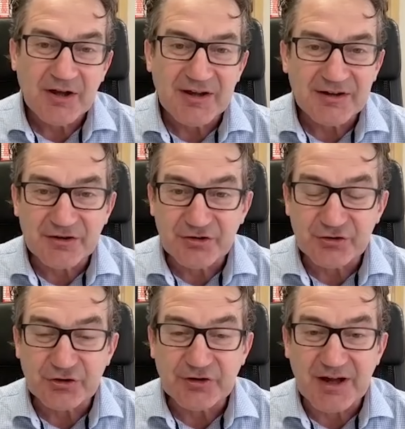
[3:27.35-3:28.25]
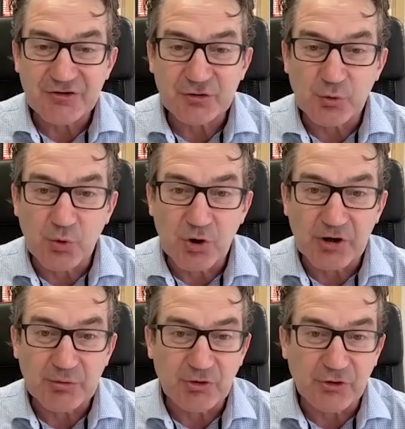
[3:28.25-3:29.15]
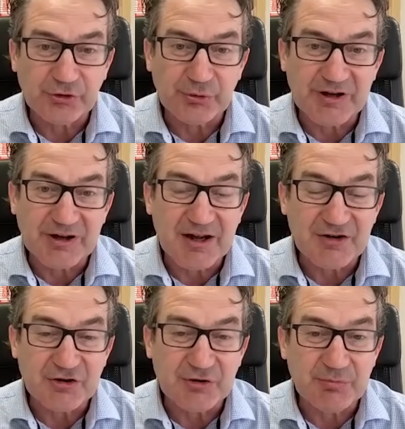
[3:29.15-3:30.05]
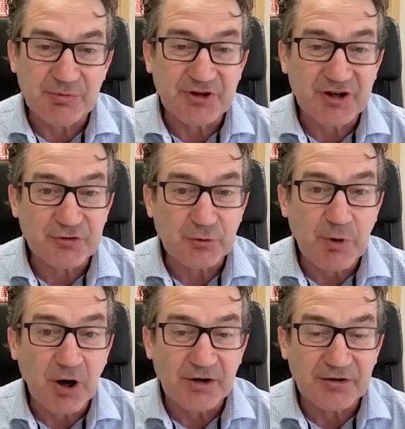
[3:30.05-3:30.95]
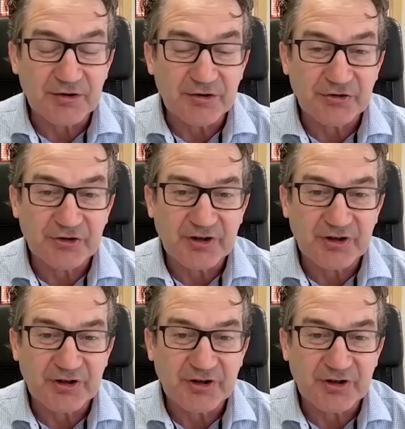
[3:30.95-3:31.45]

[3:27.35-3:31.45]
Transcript: In addition to the actual work, we're also engaging with potential partners,